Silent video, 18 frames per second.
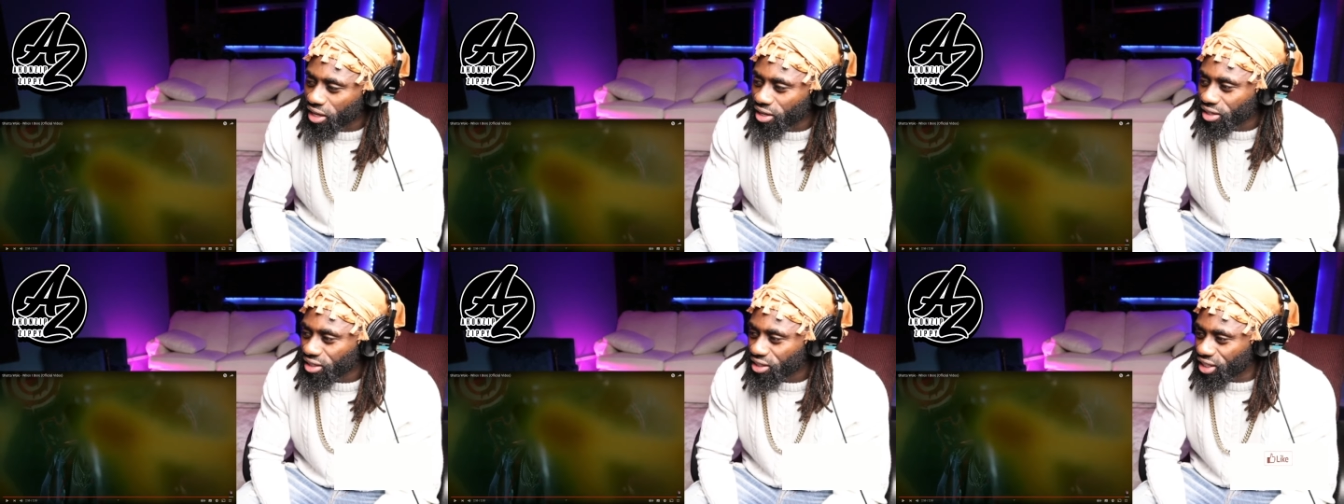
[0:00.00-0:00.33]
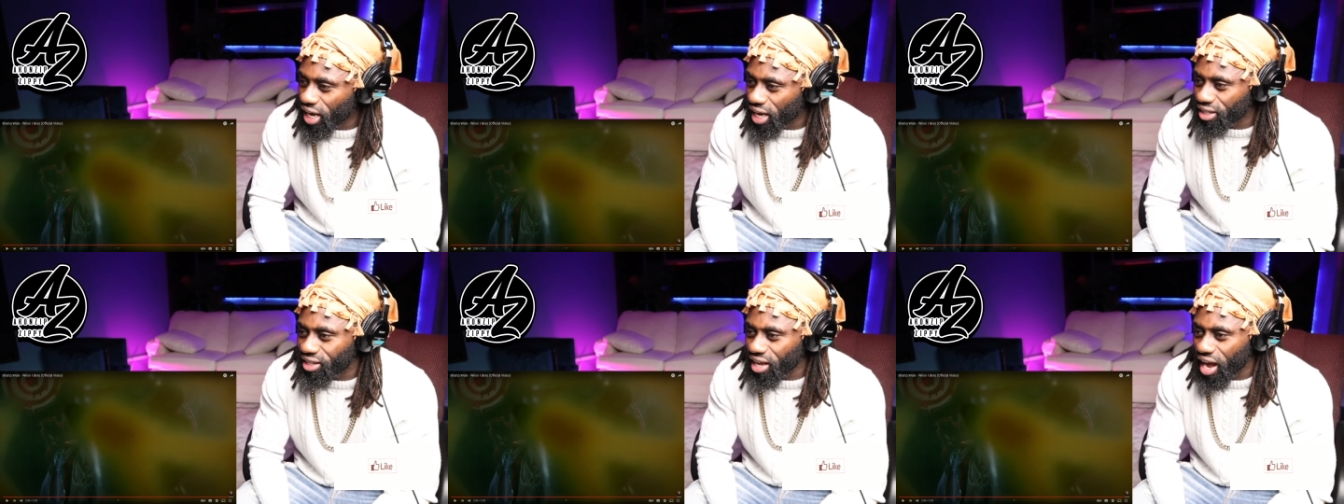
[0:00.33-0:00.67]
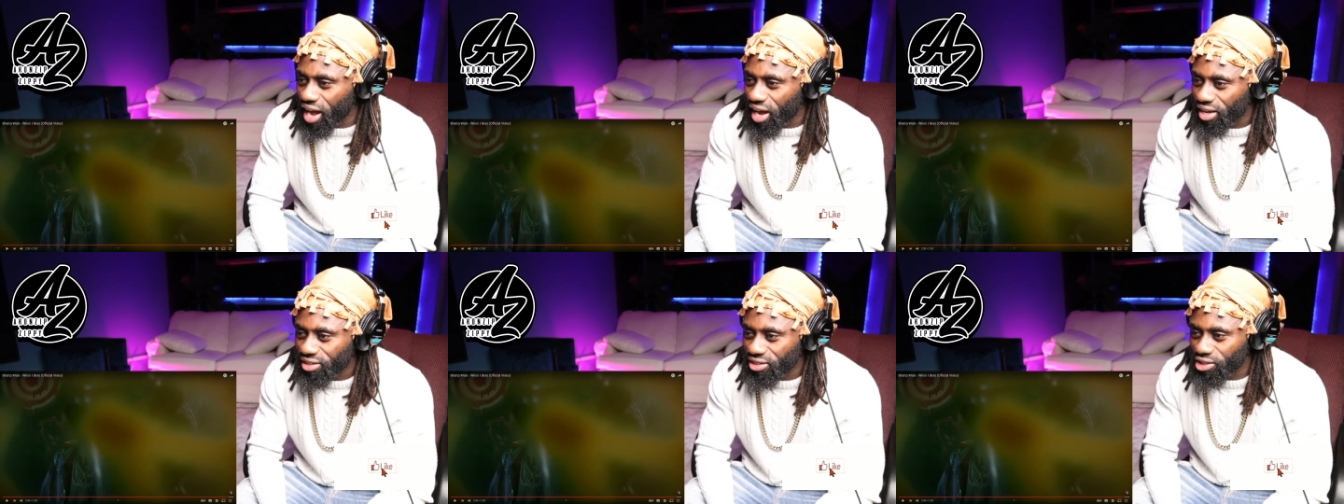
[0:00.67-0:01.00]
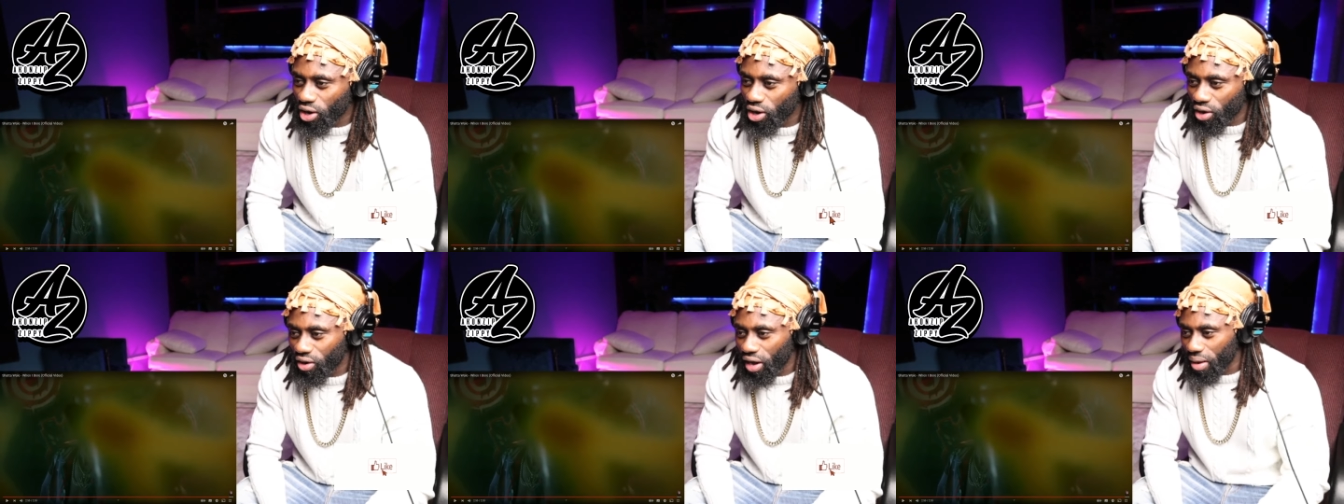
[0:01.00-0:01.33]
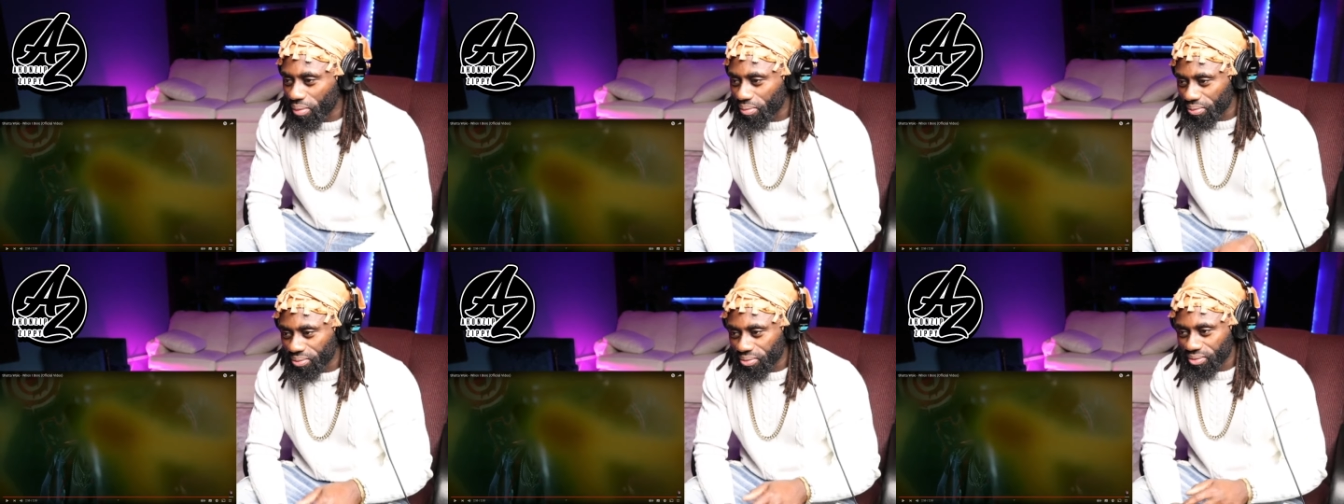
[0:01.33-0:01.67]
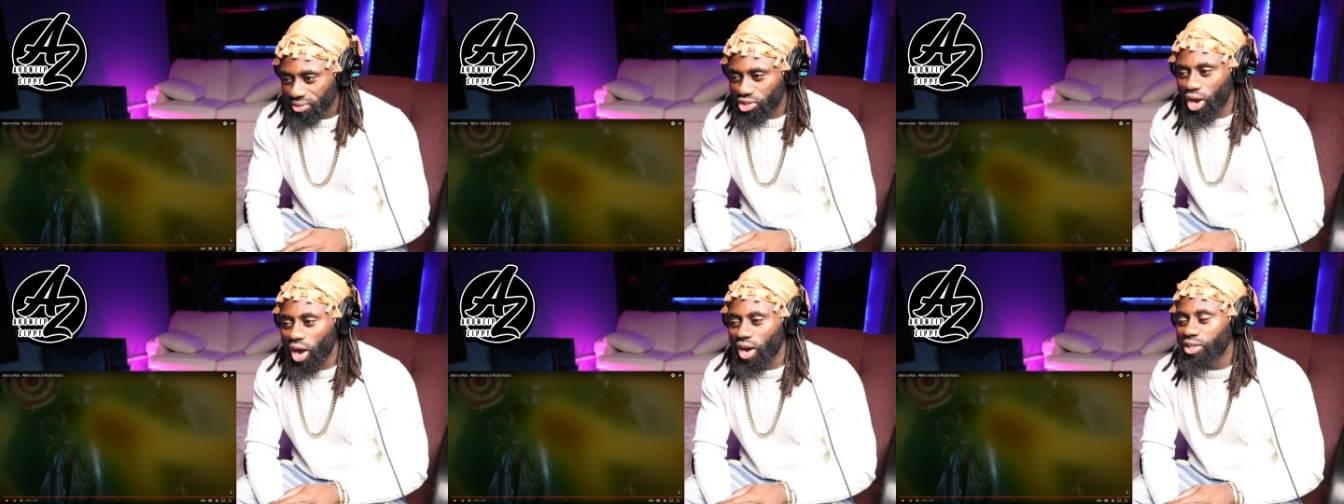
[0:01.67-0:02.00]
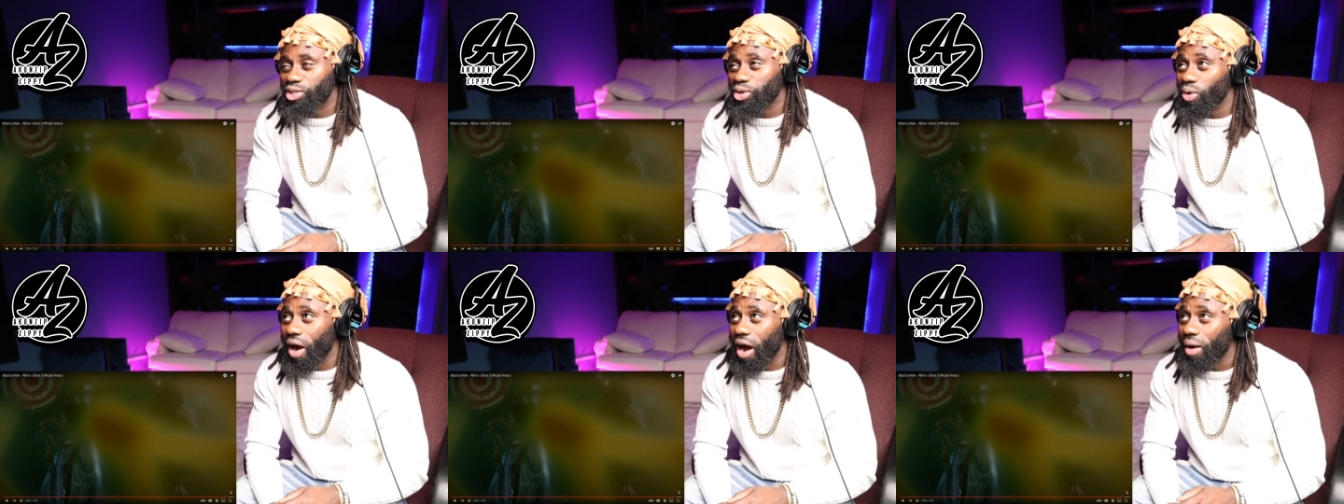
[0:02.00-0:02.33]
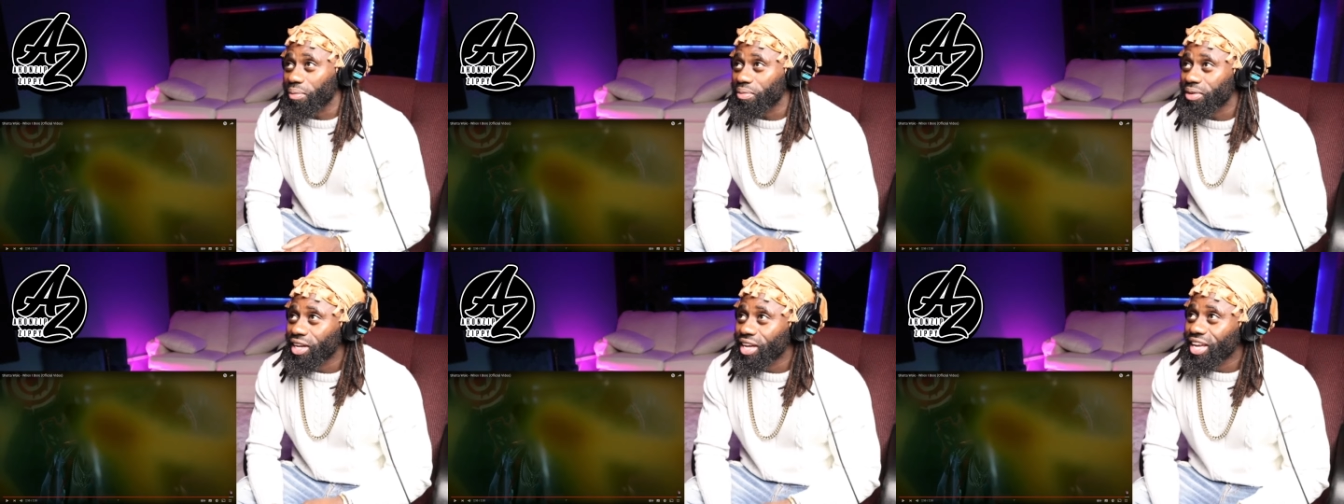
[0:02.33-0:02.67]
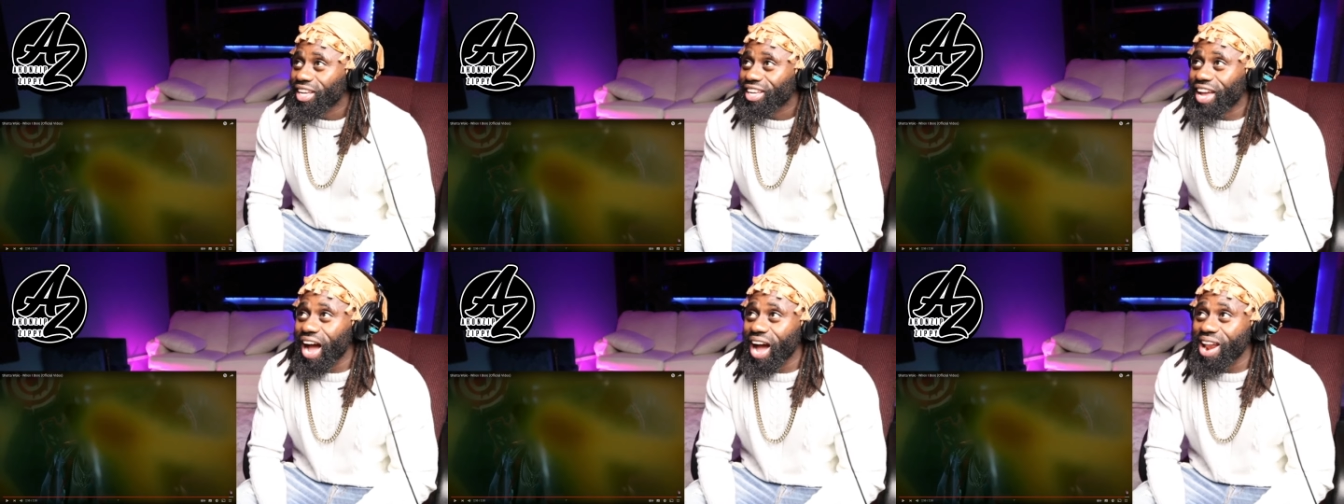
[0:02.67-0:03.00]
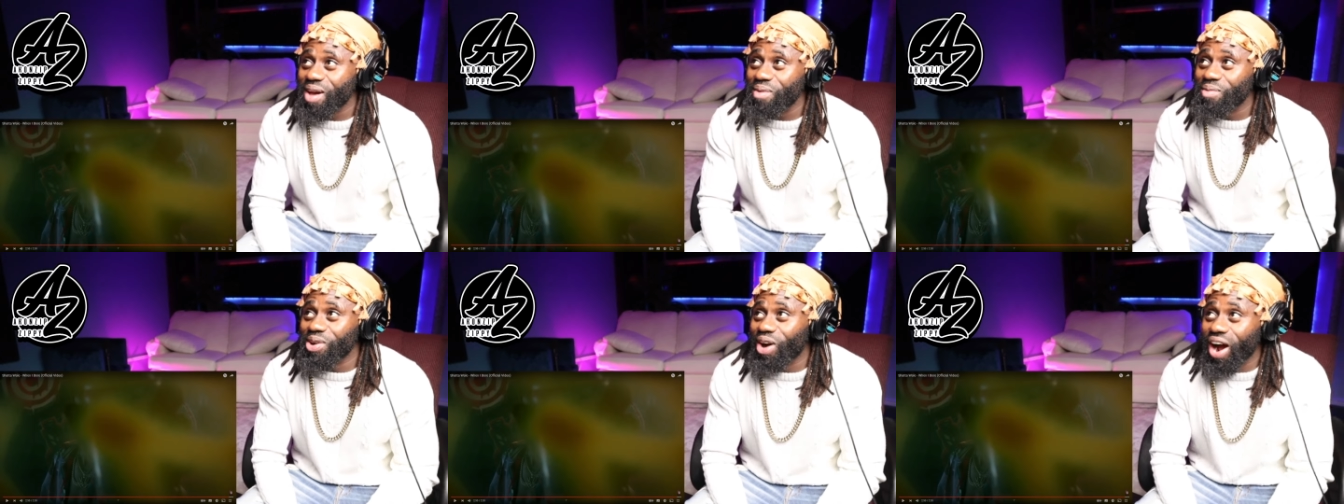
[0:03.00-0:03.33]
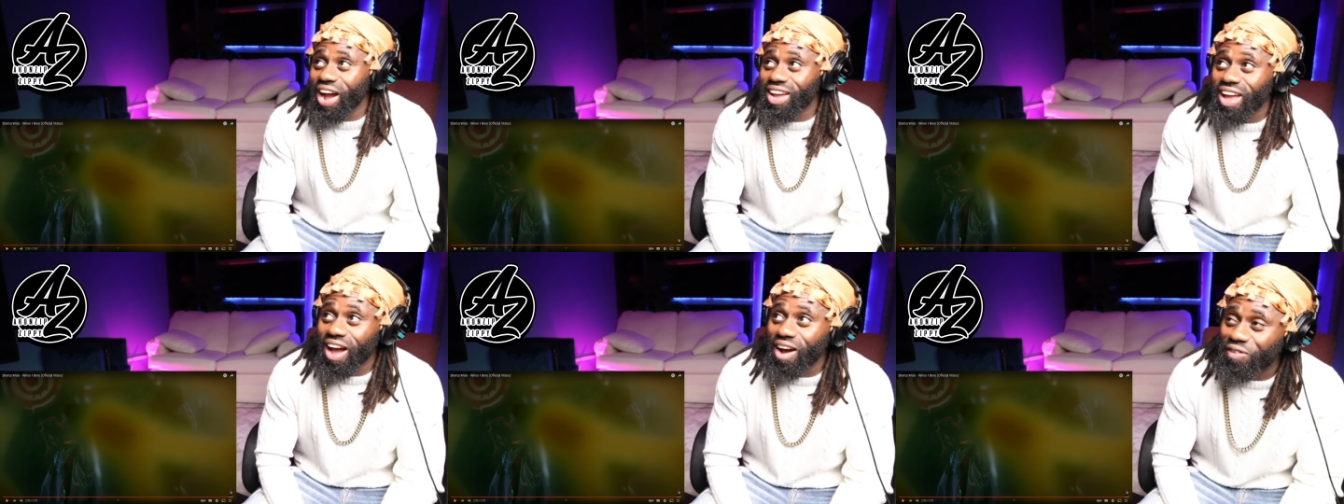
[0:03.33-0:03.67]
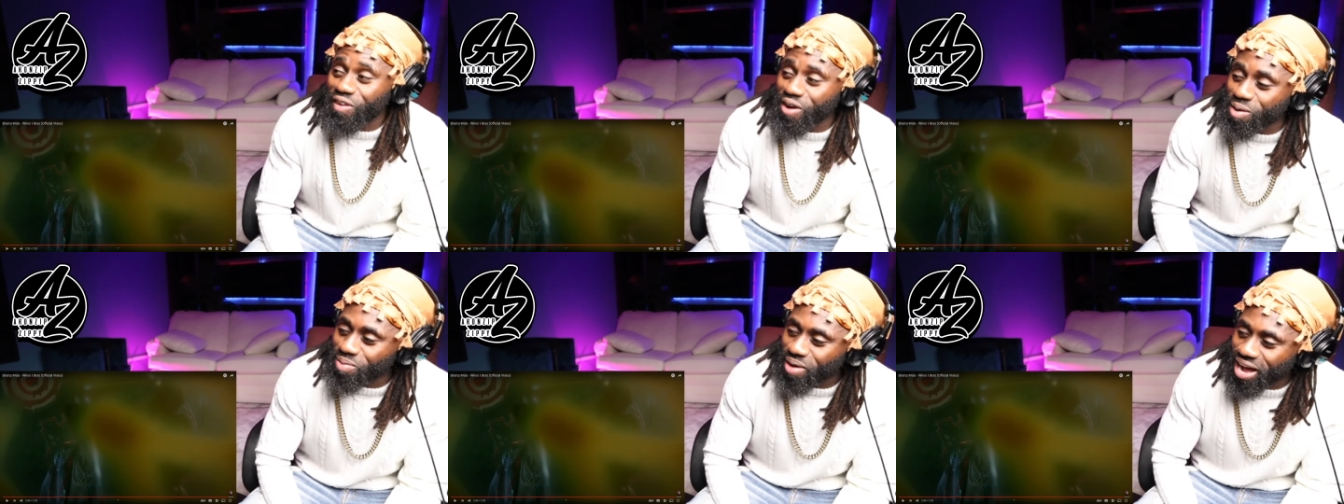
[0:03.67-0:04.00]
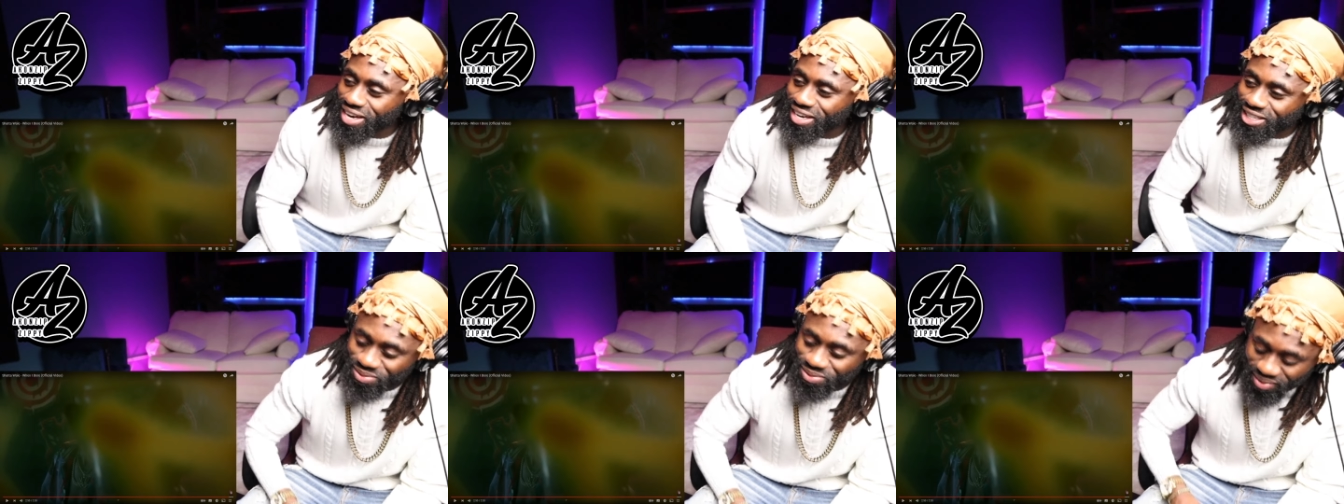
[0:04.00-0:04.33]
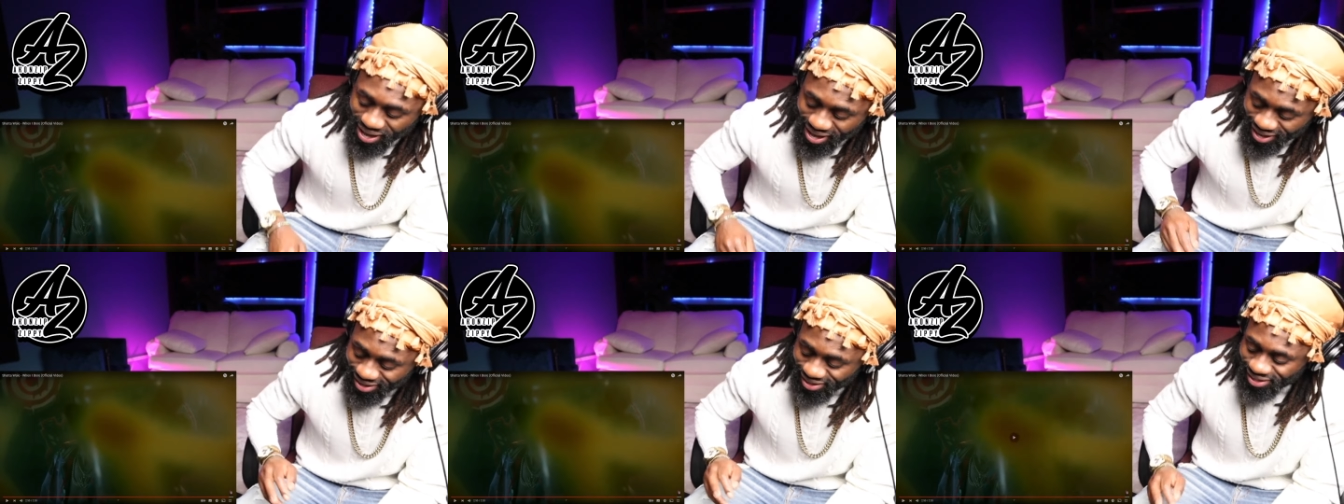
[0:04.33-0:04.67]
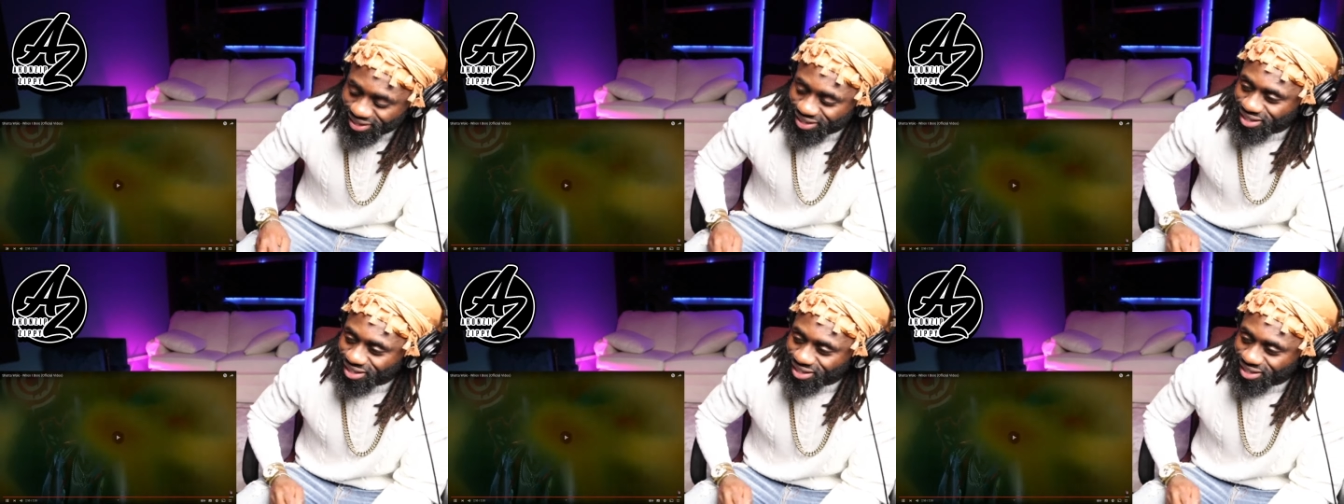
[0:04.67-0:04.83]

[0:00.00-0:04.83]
Shut up. Talk them. Talk to them. Y'all let me know how y'all feel about this, man.